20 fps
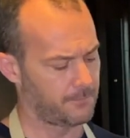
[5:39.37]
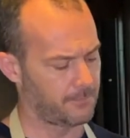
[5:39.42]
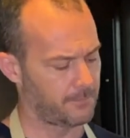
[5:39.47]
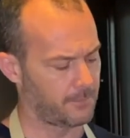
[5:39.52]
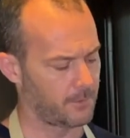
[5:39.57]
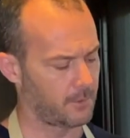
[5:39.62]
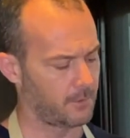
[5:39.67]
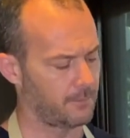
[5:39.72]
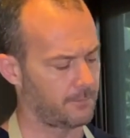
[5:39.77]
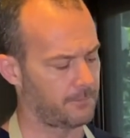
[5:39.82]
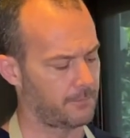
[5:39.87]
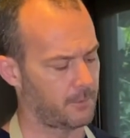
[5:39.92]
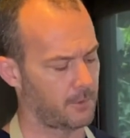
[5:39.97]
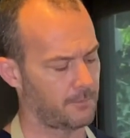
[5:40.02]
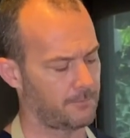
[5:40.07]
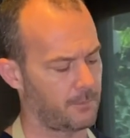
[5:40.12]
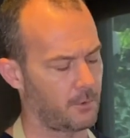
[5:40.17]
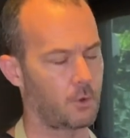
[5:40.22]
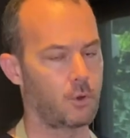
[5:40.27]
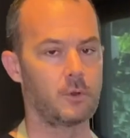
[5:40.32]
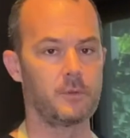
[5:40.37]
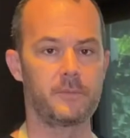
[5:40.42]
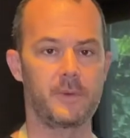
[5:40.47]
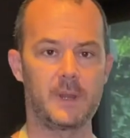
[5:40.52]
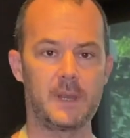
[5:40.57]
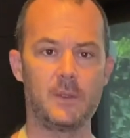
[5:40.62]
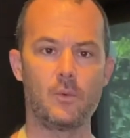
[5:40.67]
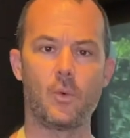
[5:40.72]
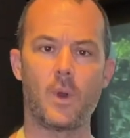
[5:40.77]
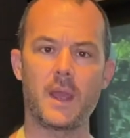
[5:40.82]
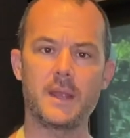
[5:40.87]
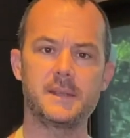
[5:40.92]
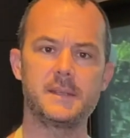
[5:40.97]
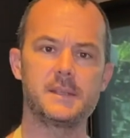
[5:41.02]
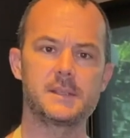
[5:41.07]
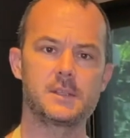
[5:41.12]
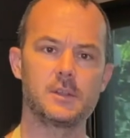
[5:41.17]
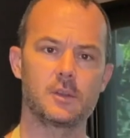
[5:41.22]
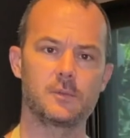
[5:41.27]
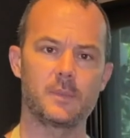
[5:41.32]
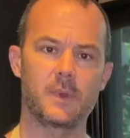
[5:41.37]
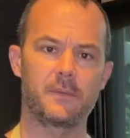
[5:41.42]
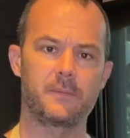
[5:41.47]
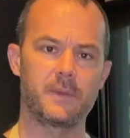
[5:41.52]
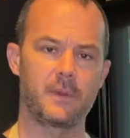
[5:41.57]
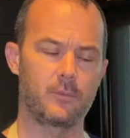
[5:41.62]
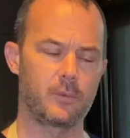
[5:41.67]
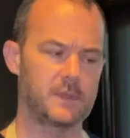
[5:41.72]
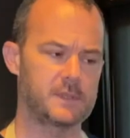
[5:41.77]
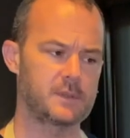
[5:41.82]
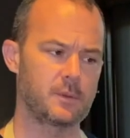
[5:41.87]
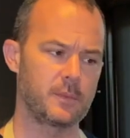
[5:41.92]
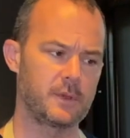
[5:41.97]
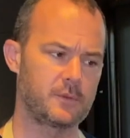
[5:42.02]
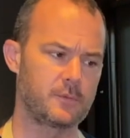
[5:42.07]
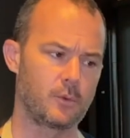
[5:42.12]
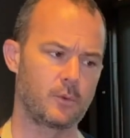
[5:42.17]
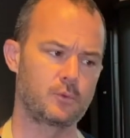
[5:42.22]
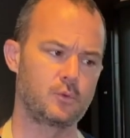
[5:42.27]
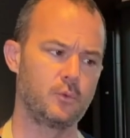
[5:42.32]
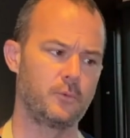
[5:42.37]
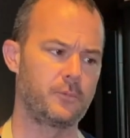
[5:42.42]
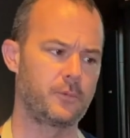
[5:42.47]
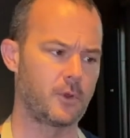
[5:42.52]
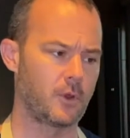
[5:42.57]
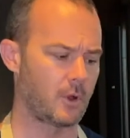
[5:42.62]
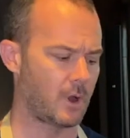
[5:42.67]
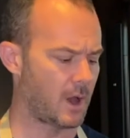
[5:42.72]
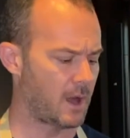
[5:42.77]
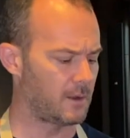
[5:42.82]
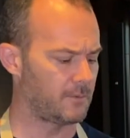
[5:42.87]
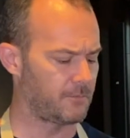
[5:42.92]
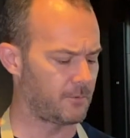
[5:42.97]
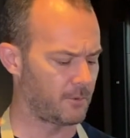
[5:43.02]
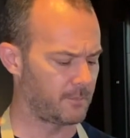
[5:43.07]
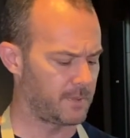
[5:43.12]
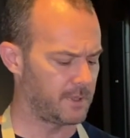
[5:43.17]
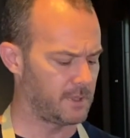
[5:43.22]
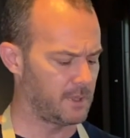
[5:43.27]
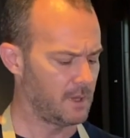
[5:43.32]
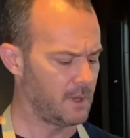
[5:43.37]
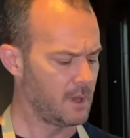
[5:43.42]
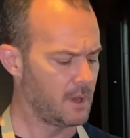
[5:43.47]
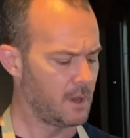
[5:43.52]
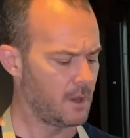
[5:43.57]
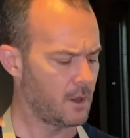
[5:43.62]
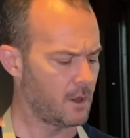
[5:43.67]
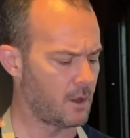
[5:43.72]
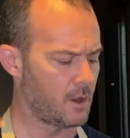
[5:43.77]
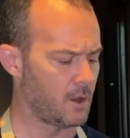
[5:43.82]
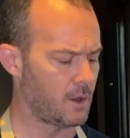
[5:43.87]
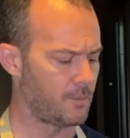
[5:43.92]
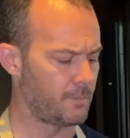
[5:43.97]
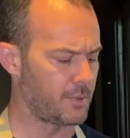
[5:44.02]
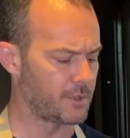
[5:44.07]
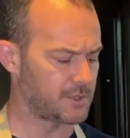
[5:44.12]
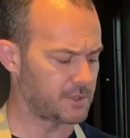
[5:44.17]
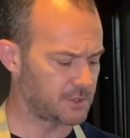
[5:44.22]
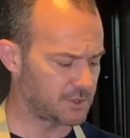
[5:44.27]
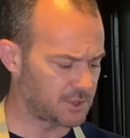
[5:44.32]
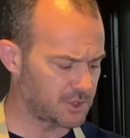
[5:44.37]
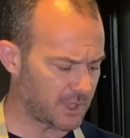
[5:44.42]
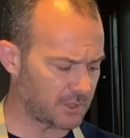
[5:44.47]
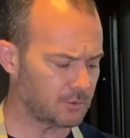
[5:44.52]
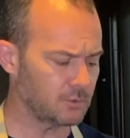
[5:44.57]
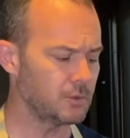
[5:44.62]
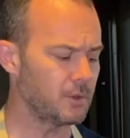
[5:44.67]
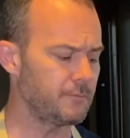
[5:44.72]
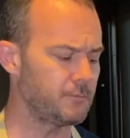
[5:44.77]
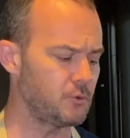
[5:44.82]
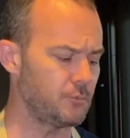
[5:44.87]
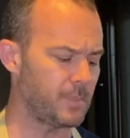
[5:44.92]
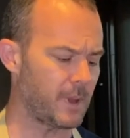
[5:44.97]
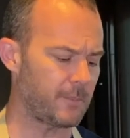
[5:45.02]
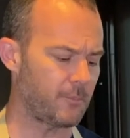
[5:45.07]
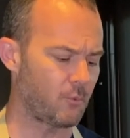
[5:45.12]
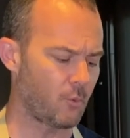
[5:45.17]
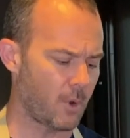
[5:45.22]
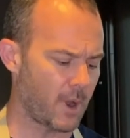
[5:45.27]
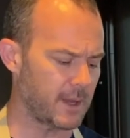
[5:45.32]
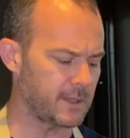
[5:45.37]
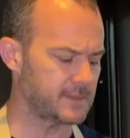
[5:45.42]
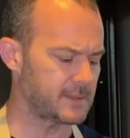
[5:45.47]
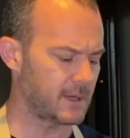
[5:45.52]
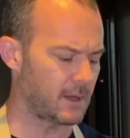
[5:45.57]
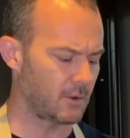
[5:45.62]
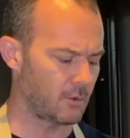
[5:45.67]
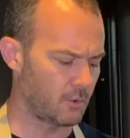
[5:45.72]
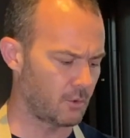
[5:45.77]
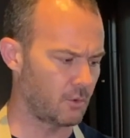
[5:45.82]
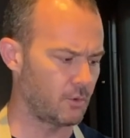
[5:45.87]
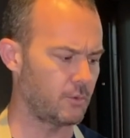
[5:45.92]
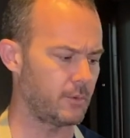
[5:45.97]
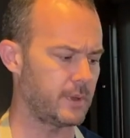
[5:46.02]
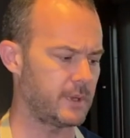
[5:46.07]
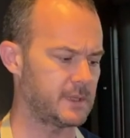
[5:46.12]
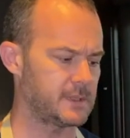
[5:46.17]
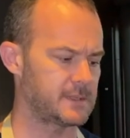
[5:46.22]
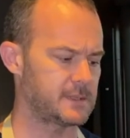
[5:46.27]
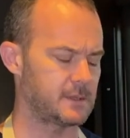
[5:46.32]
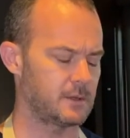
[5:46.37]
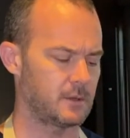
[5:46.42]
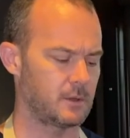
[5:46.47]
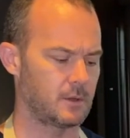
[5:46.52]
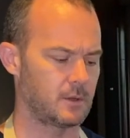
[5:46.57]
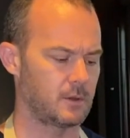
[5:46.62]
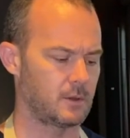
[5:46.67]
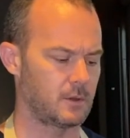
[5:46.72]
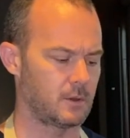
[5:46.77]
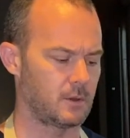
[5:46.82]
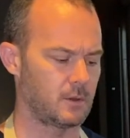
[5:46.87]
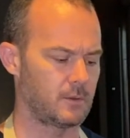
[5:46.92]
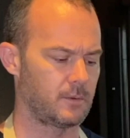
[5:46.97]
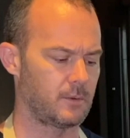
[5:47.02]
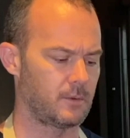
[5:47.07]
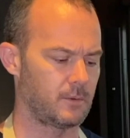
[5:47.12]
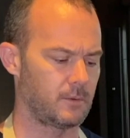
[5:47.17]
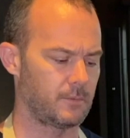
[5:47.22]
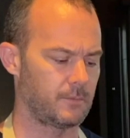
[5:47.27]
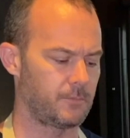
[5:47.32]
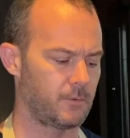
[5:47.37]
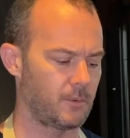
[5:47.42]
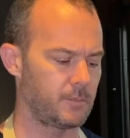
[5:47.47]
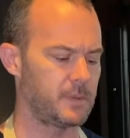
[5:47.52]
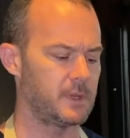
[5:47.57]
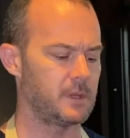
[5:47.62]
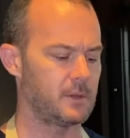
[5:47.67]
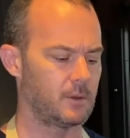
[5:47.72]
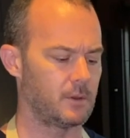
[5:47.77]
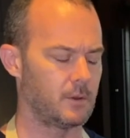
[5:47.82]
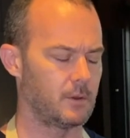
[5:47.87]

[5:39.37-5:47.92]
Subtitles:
for Rhone Valley white is not my favorite. It's a bit too floral for me. But Châteauneuf-du-Pape white are always, for me,